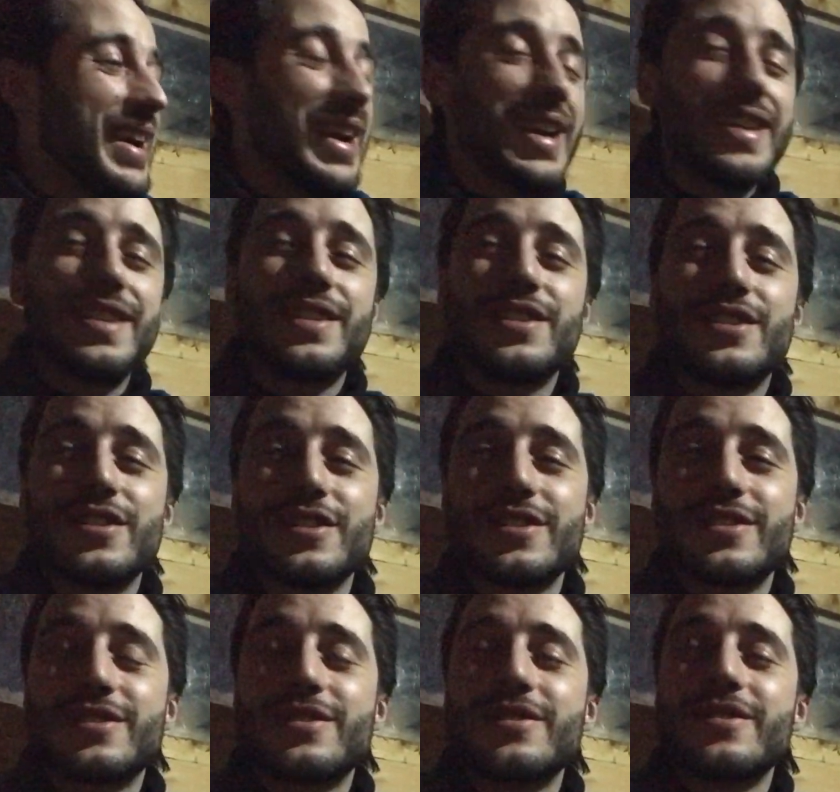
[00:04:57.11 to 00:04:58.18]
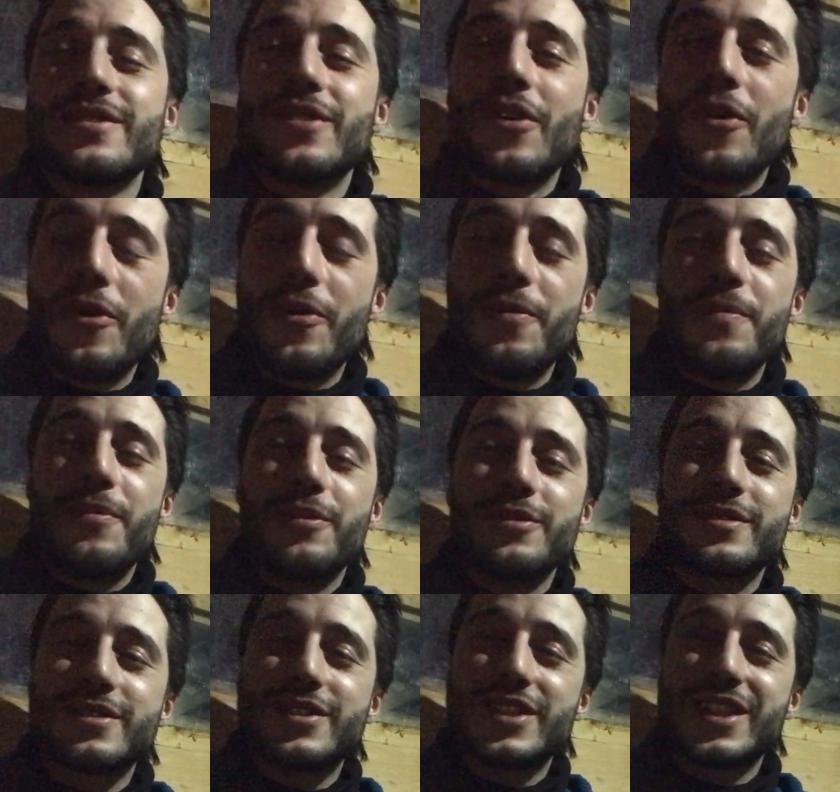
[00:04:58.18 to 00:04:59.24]
It's just
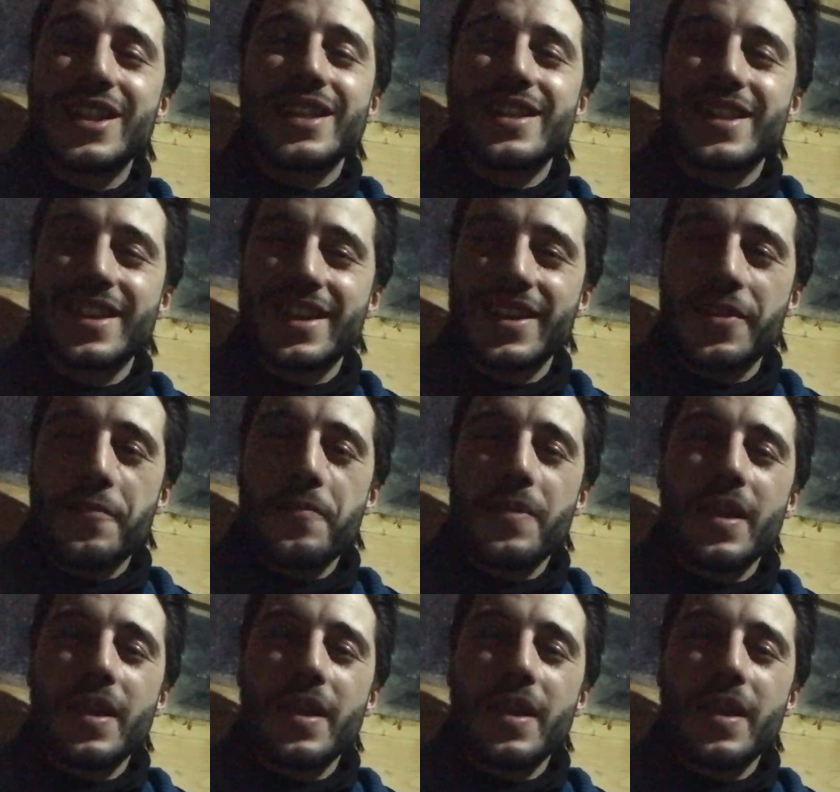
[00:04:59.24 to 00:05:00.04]
almost cheating.